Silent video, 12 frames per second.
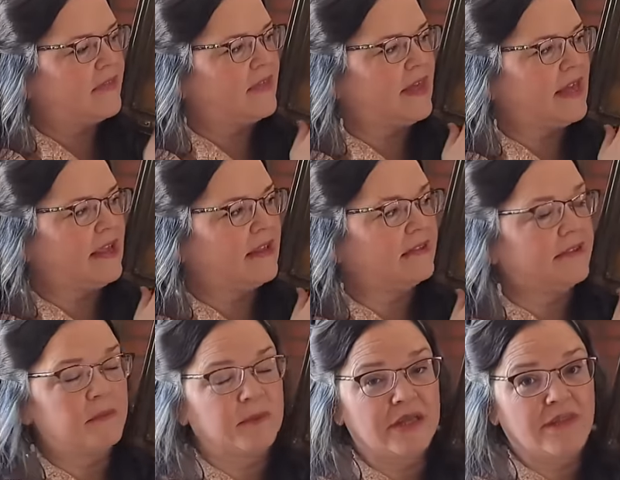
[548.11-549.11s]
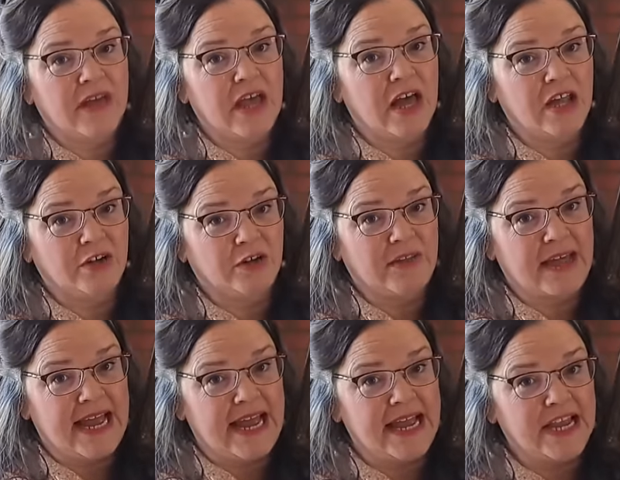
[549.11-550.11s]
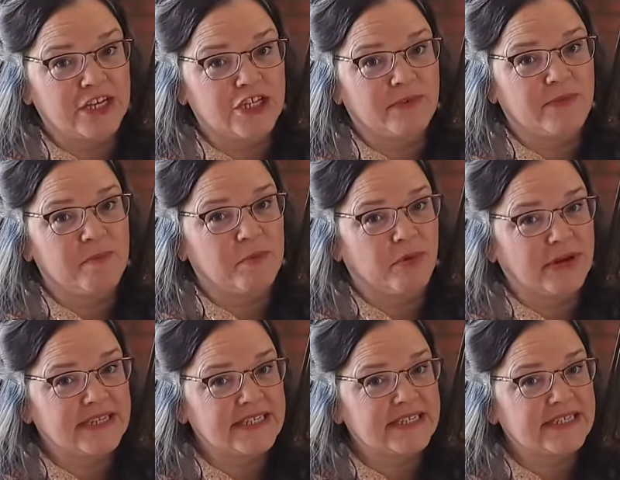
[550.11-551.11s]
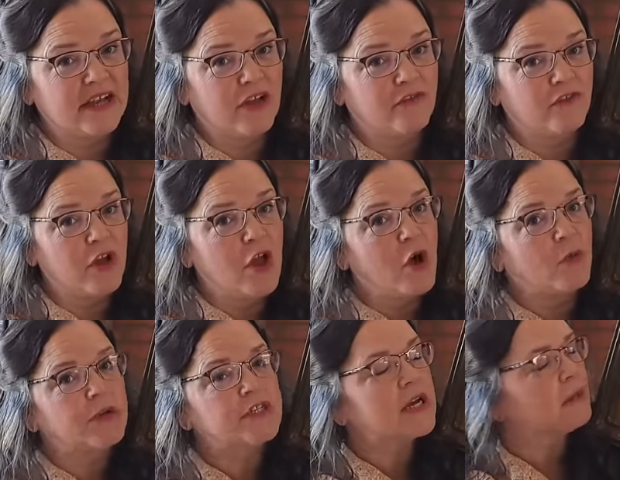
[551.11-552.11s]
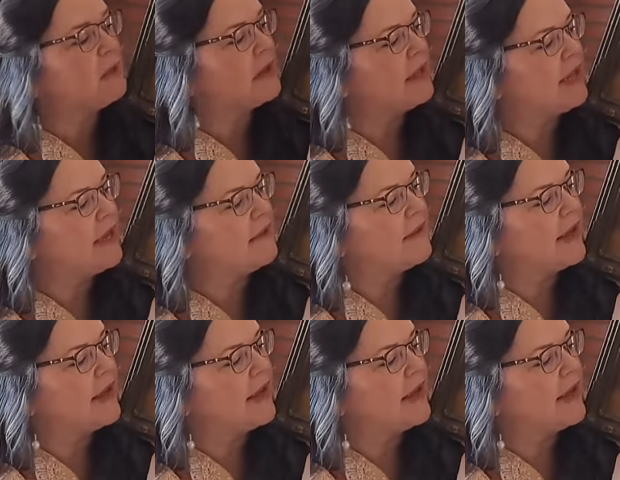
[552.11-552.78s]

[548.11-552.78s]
The simply the color, the age of the print itself which I believe